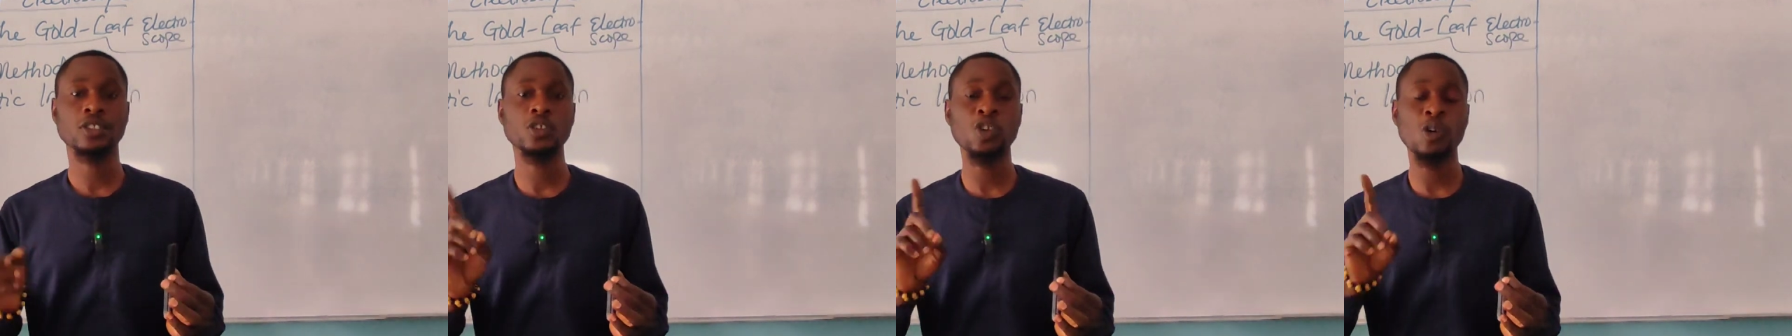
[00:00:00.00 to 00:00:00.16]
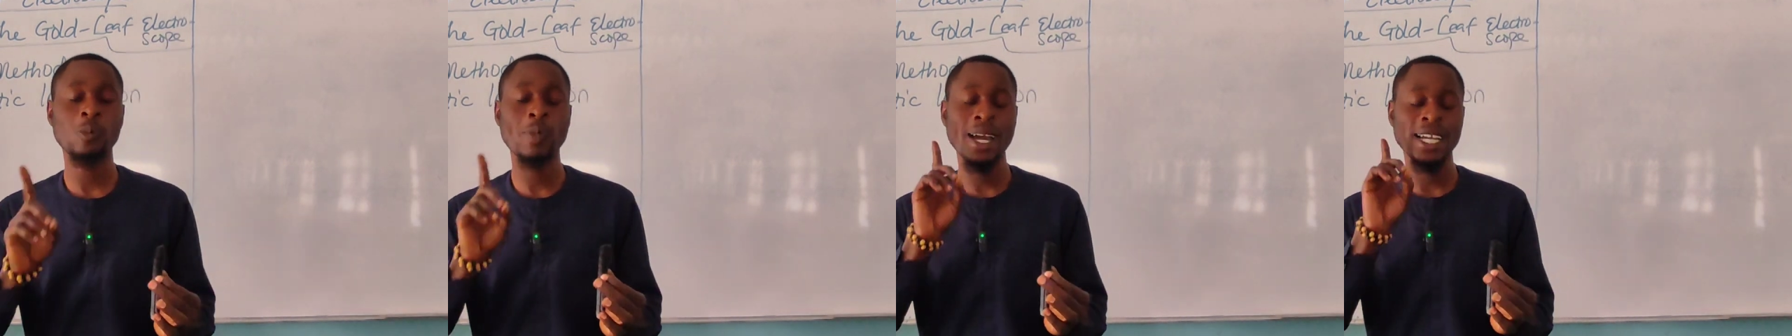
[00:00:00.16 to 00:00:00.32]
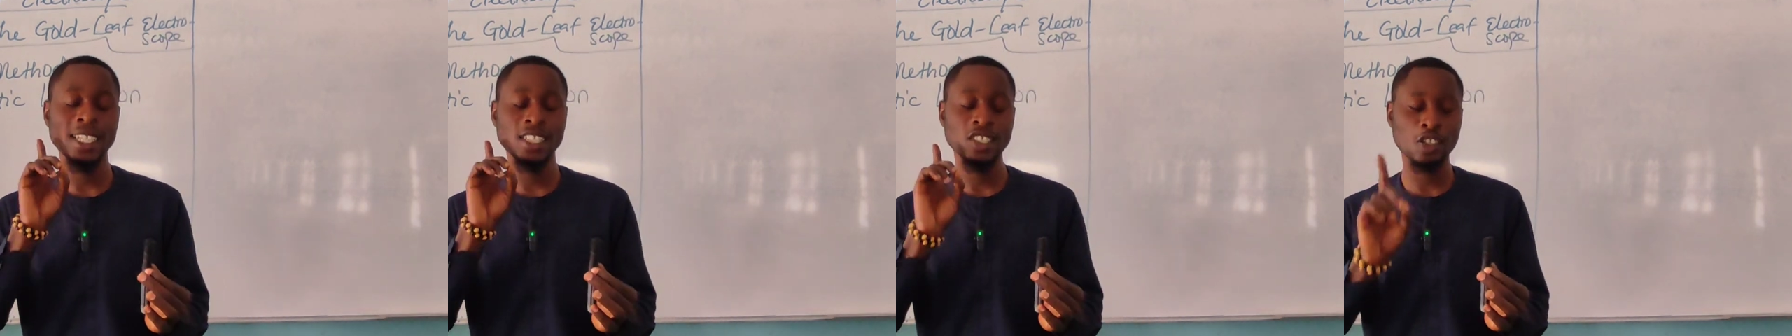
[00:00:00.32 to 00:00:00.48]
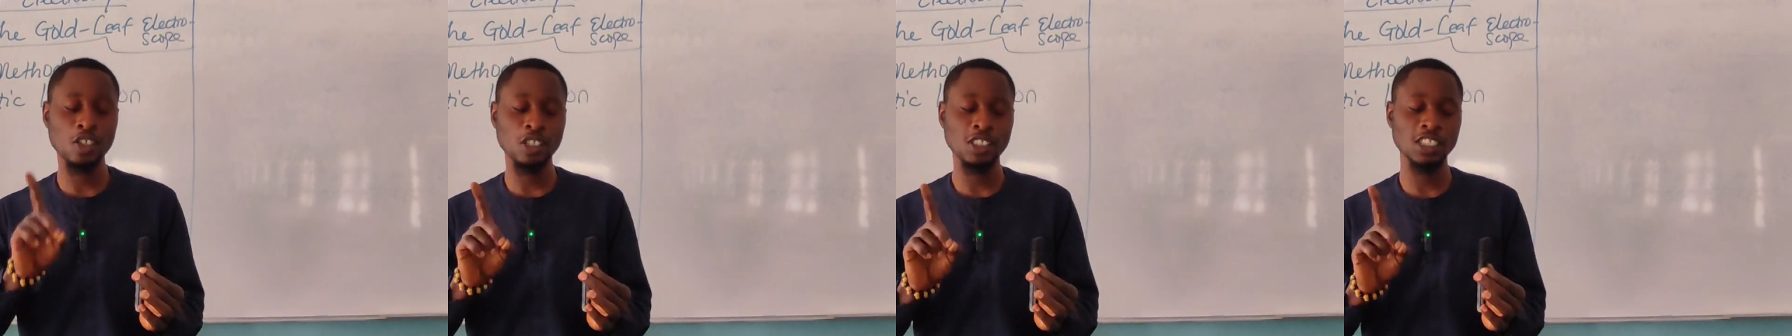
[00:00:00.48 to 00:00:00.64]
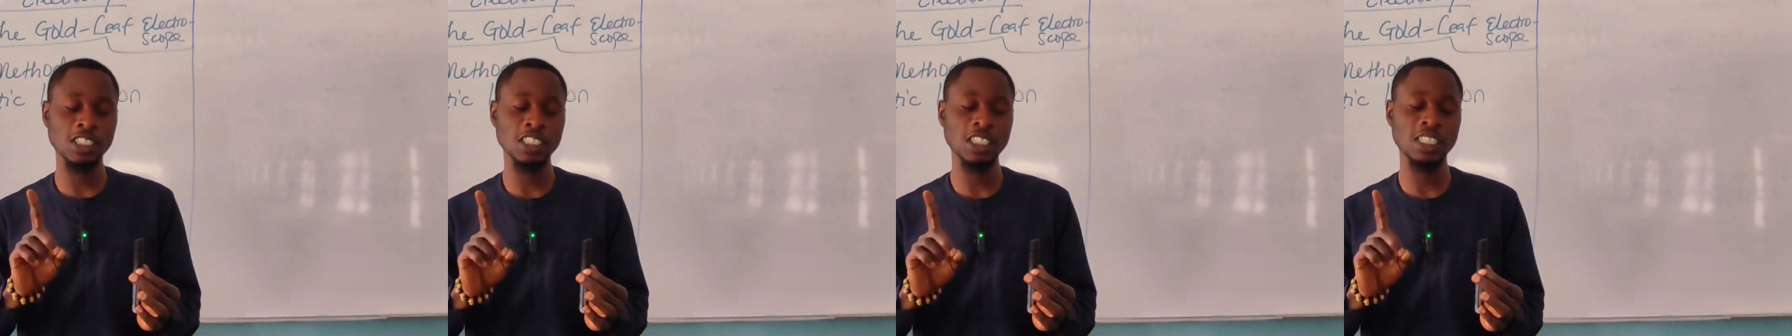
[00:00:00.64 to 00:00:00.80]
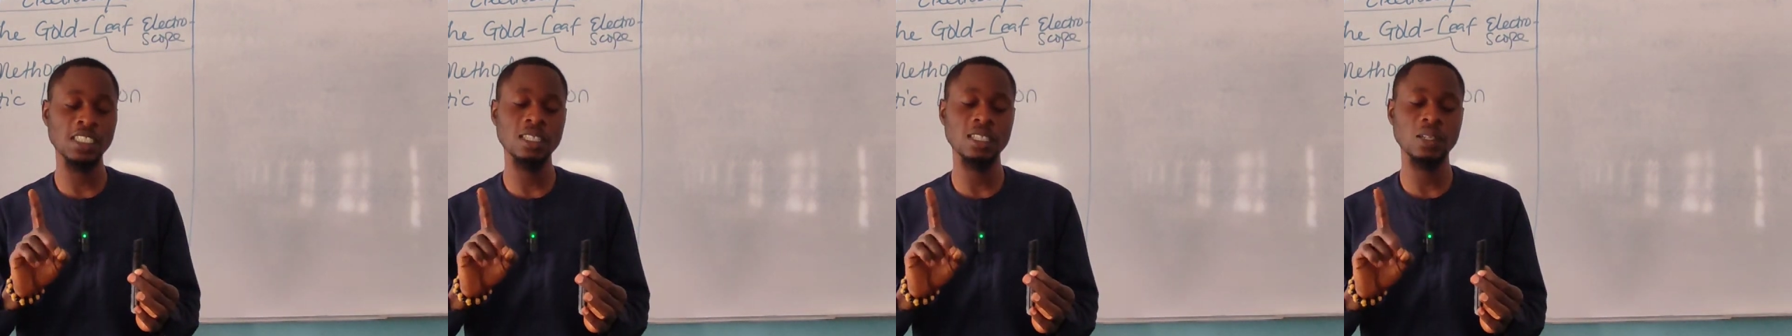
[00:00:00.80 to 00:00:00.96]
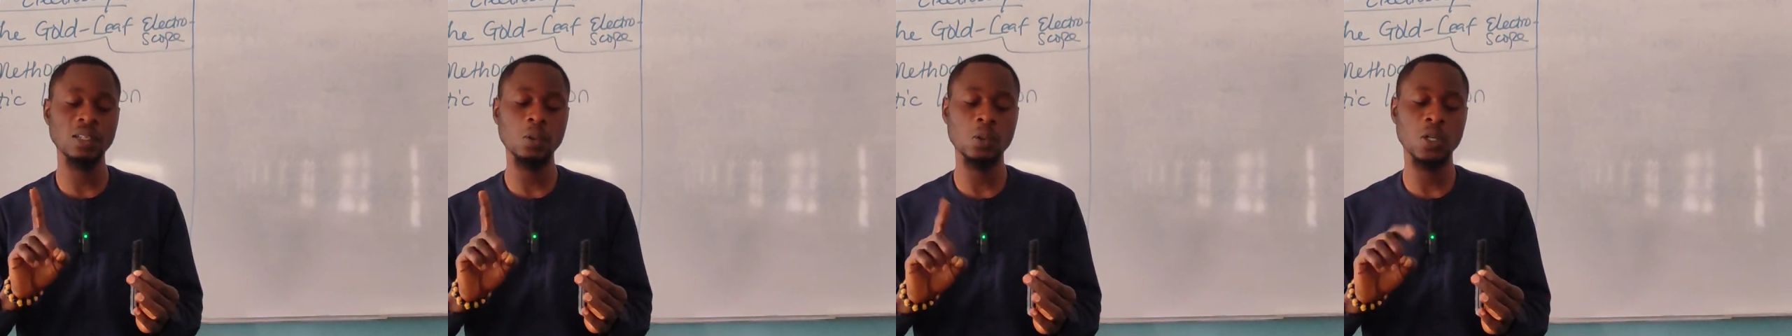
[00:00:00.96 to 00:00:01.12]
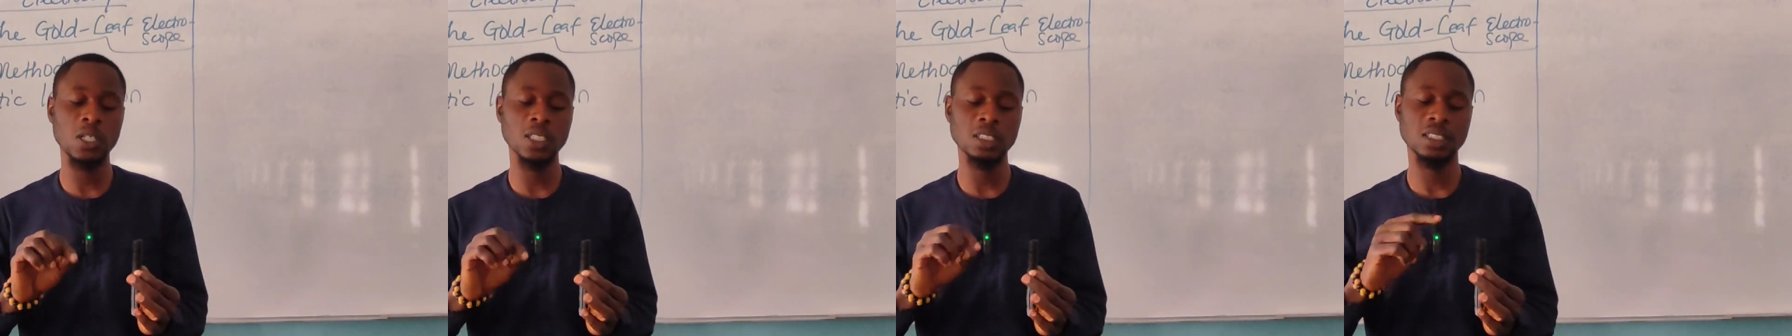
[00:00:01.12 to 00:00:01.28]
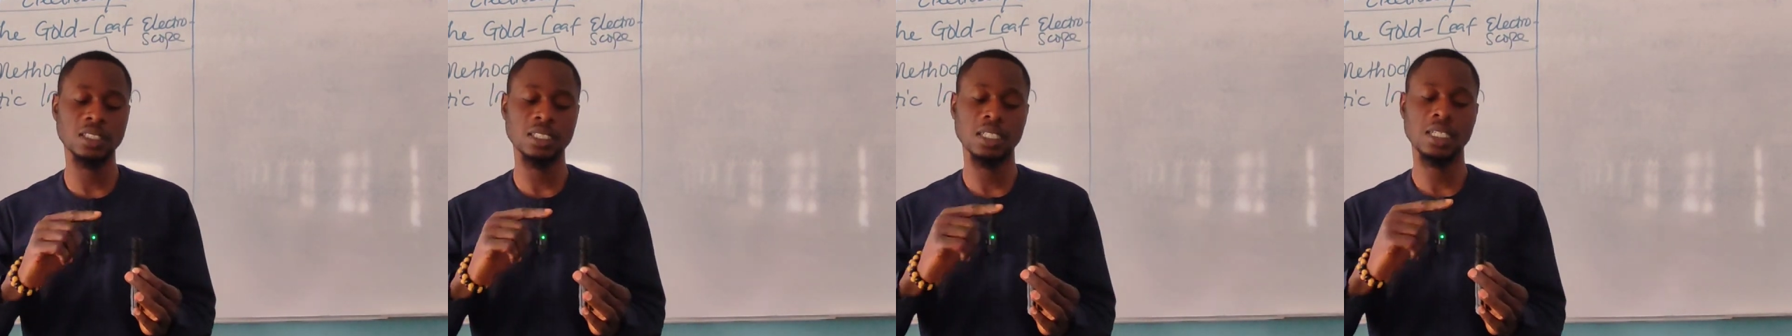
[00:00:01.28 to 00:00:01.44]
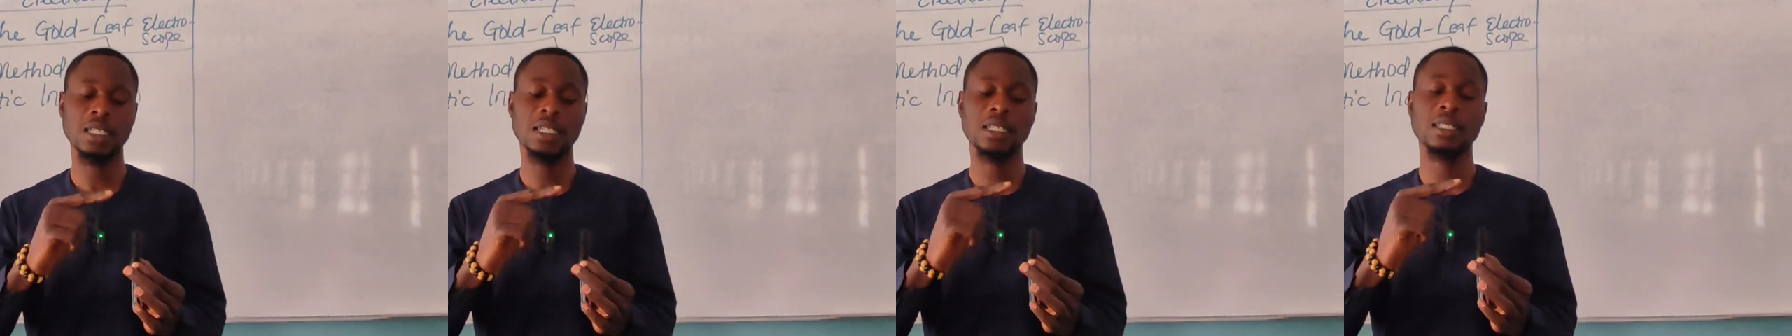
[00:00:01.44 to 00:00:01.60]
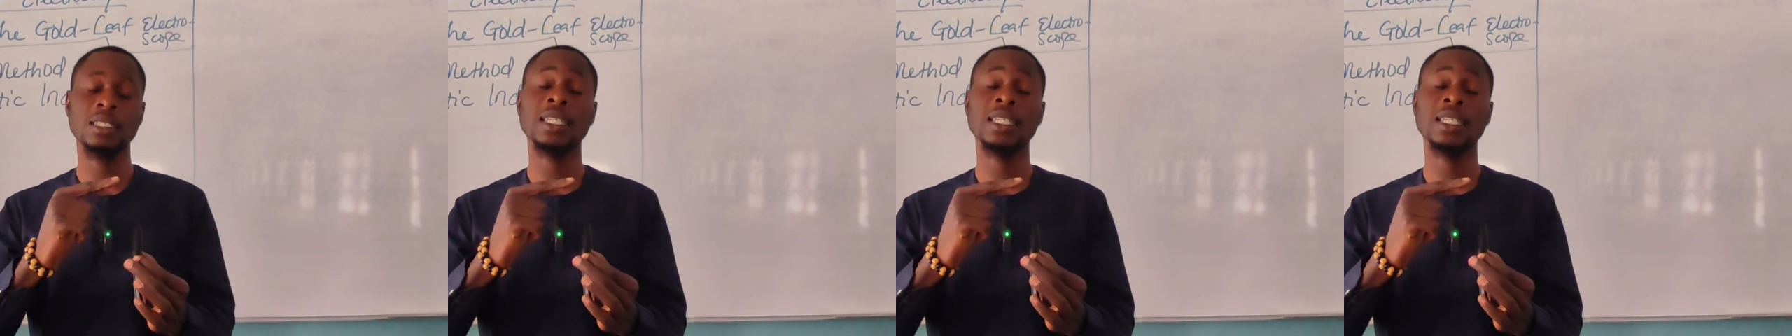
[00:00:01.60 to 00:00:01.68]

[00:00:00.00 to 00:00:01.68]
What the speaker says: So by touching the what?